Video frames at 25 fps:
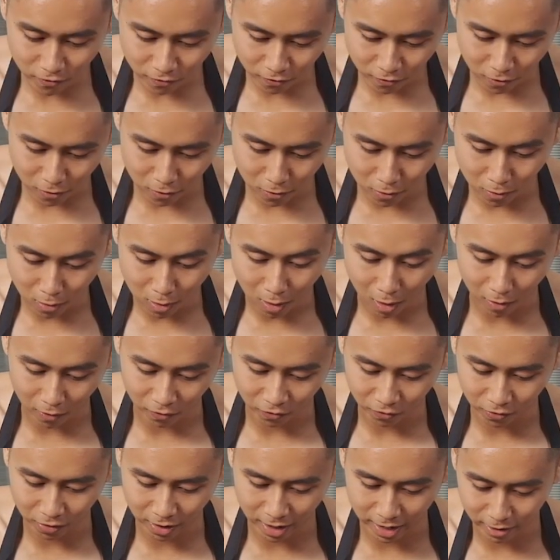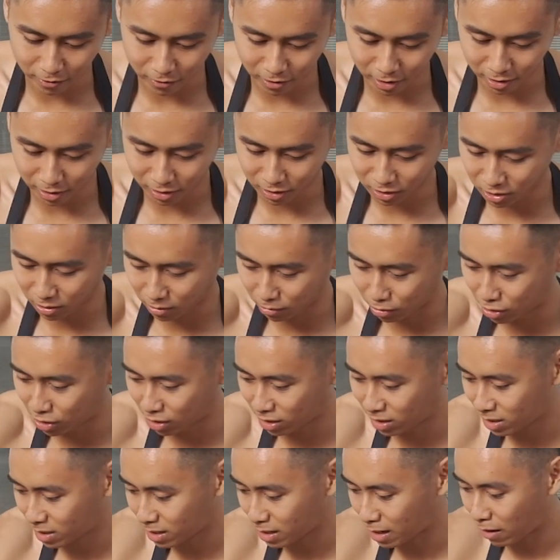full of flavor, so
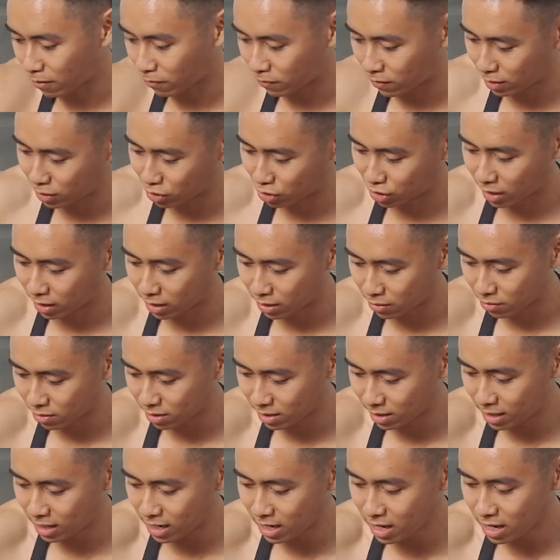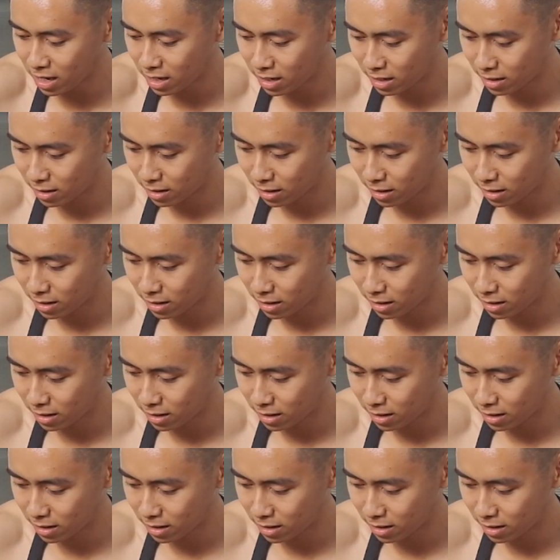just stuff it generously.